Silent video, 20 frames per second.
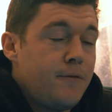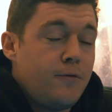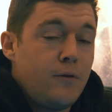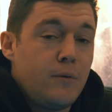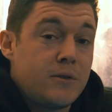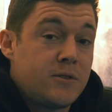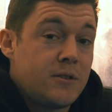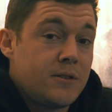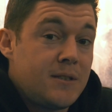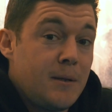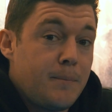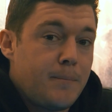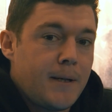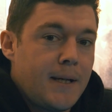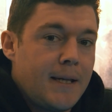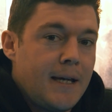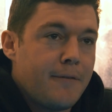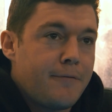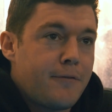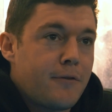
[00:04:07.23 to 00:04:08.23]
If you were to
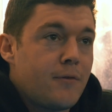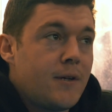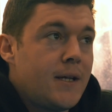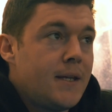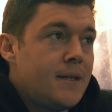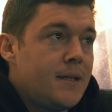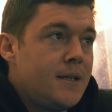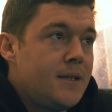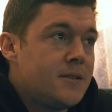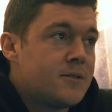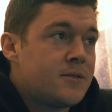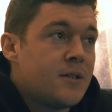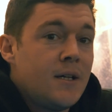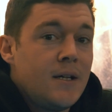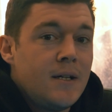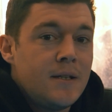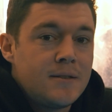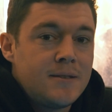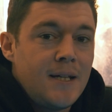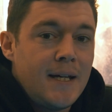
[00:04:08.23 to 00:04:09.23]
typically have 3 of these,
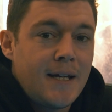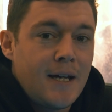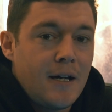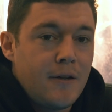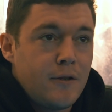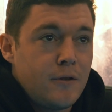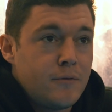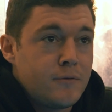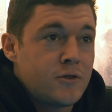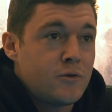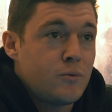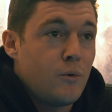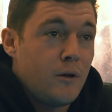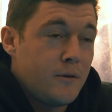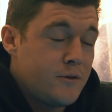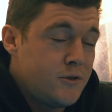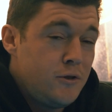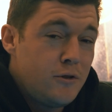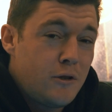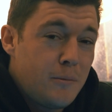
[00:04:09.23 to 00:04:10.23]
take out those
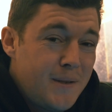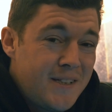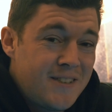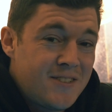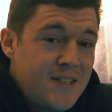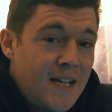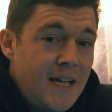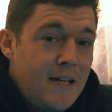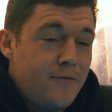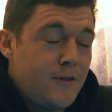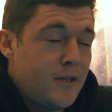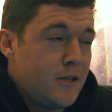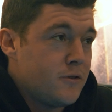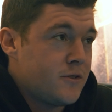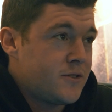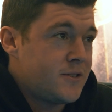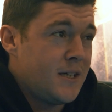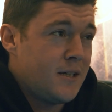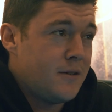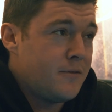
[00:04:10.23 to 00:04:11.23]
swaps, you could be saving
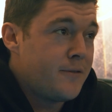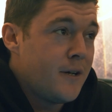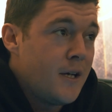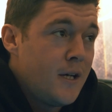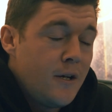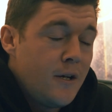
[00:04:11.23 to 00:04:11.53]
yourself